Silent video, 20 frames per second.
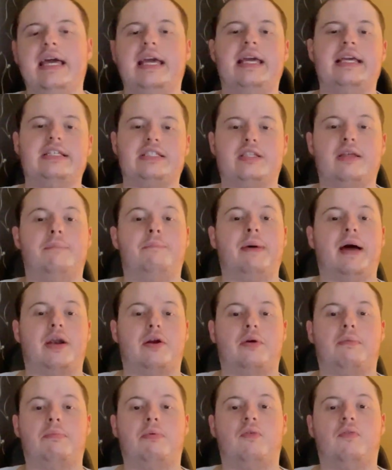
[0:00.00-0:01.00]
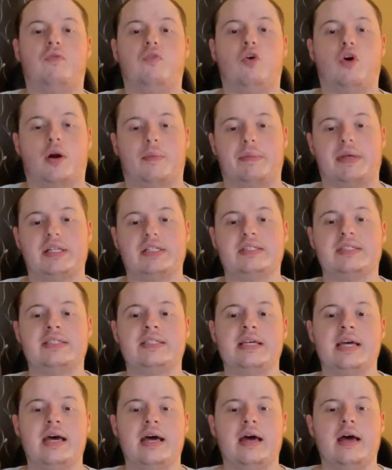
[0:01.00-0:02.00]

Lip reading: is the better performance.